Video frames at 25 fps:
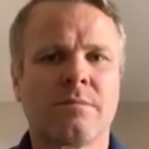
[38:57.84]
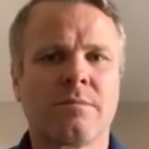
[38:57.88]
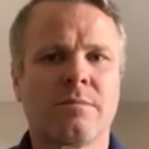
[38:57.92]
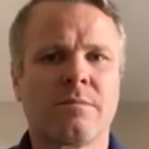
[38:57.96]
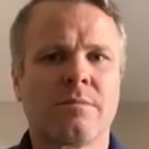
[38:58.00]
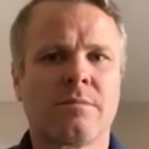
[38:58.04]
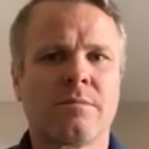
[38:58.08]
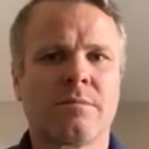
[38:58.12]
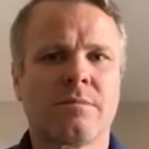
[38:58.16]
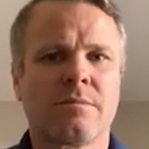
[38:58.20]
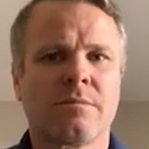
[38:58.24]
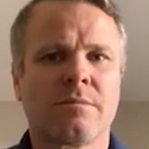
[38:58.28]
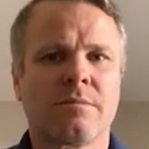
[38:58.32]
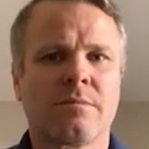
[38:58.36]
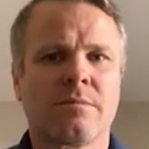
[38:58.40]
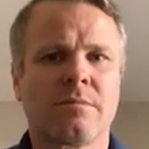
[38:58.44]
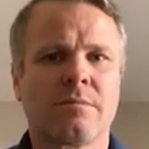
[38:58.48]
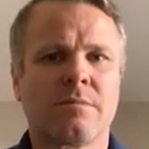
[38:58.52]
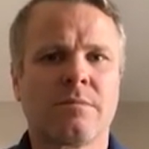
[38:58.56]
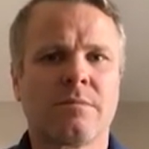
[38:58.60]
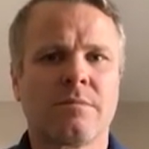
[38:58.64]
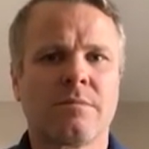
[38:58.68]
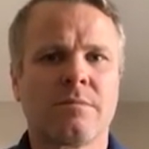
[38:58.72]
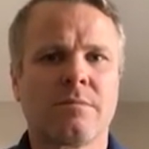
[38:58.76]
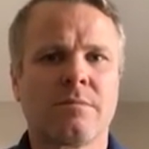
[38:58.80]

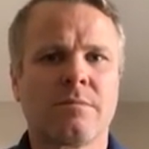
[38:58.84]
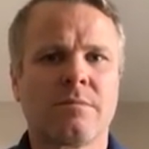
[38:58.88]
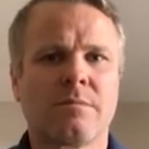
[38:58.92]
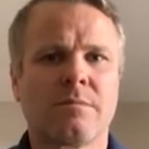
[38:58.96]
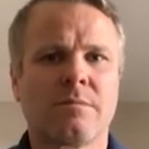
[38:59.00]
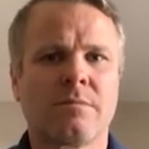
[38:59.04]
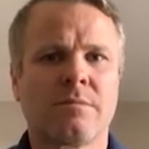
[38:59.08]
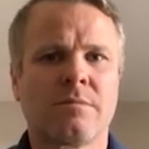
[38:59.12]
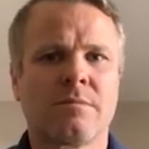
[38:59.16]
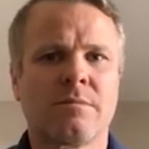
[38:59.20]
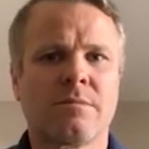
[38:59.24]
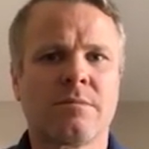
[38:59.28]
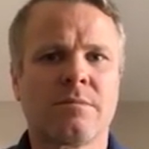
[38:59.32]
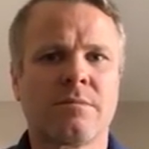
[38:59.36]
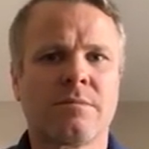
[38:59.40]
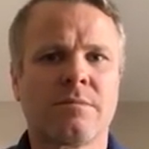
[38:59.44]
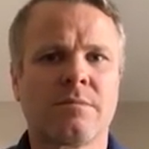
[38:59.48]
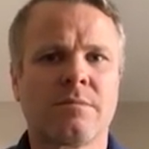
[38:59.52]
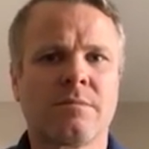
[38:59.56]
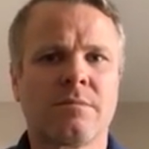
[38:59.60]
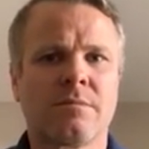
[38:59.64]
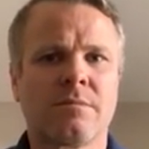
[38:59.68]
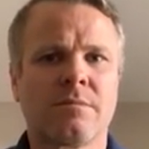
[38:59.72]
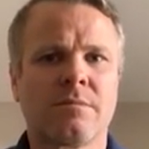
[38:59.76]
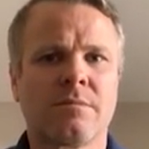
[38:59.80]

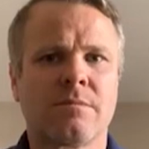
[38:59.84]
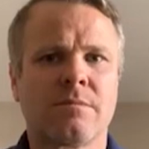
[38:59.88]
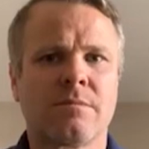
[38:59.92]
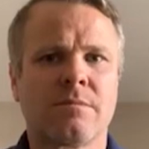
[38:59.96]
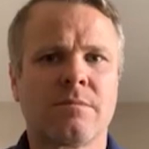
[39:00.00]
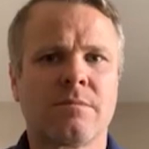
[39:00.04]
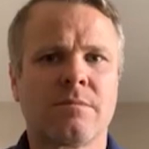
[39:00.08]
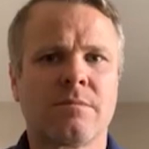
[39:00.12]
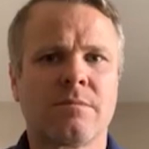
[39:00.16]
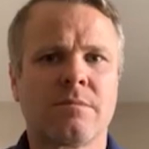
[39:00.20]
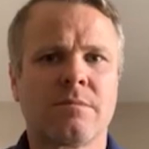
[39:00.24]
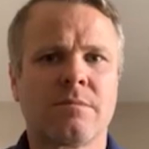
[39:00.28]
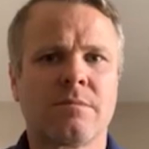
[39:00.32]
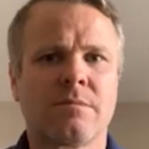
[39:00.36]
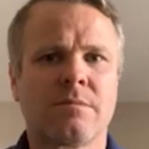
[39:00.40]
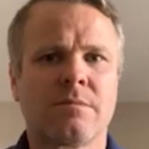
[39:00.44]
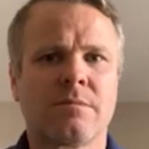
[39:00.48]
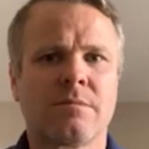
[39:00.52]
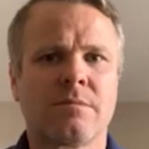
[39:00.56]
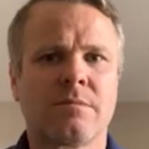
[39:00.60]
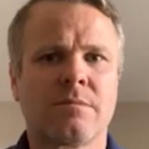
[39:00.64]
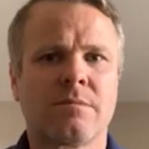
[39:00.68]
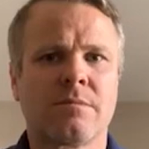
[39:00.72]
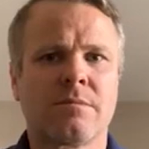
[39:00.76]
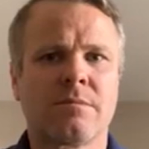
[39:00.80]

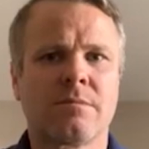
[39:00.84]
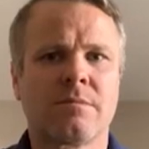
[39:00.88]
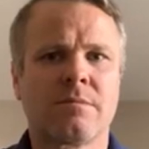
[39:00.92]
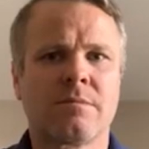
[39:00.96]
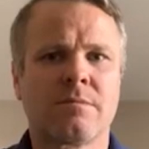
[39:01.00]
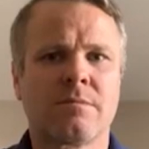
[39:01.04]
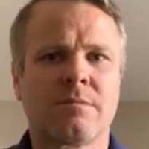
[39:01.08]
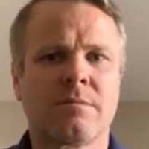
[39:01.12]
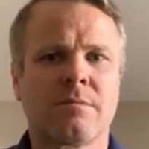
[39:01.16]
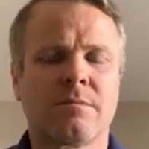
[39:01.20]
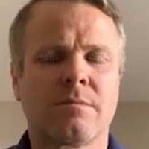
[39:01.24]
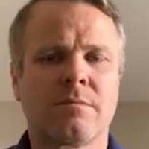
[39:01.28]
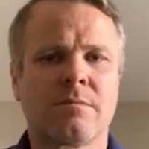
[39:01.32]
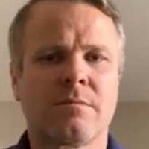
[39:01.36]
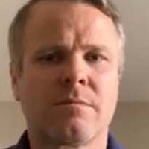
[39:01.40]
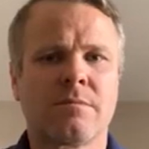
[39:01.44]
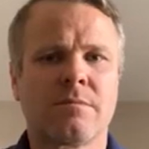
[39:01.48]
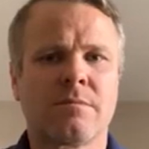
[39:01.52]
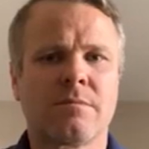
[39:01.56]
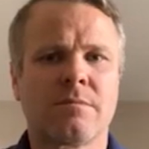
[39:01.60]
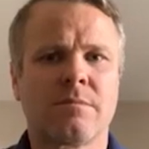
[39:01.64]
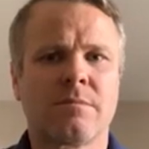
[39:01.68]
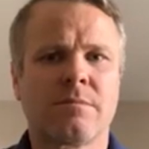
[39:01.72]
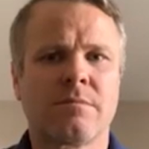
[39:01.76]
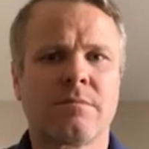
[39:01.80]

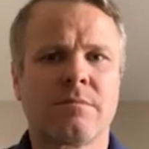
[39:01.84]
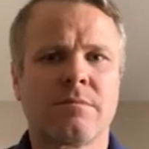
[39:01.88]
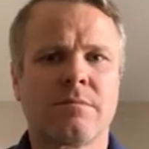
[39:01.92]
This person isn't speaking.